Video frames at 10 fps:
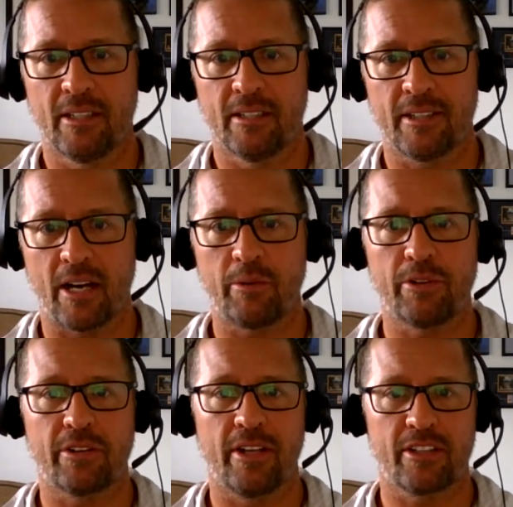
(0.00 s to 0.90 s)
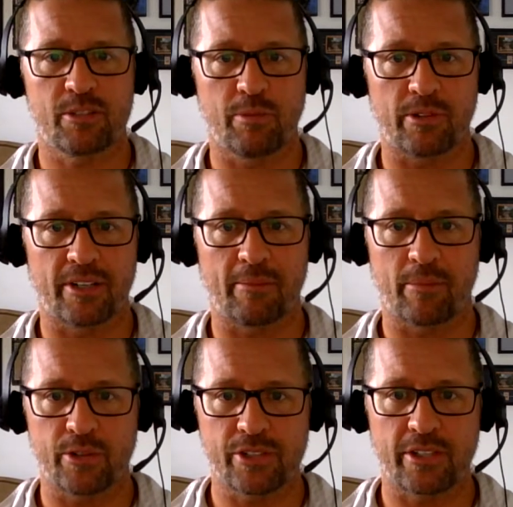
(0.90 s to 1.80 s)
Now we'll explore an
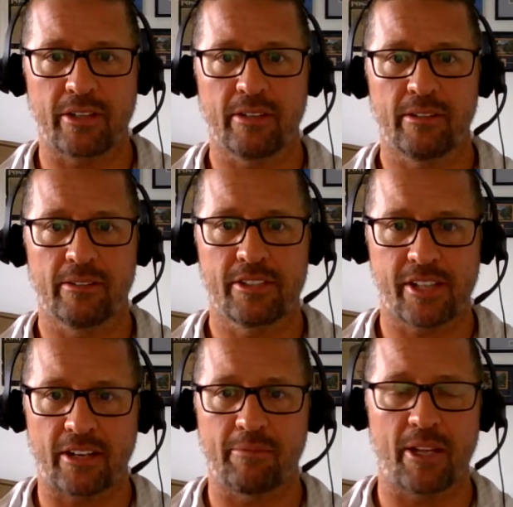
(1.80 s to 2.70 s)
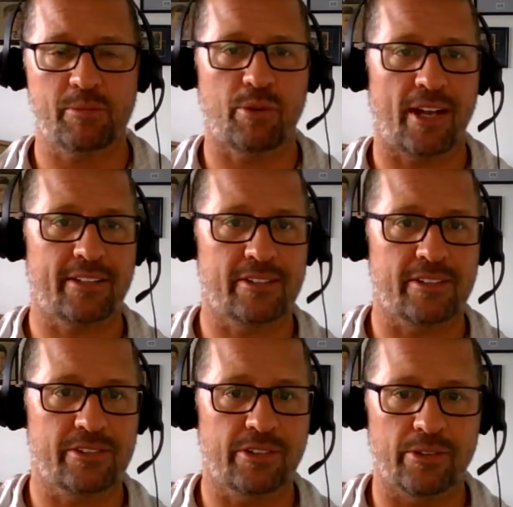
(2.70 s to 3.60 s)
emerging set of best
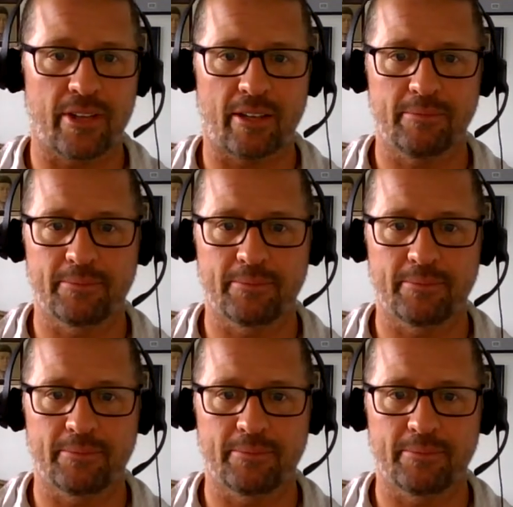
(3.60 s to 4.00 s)
practices to do that.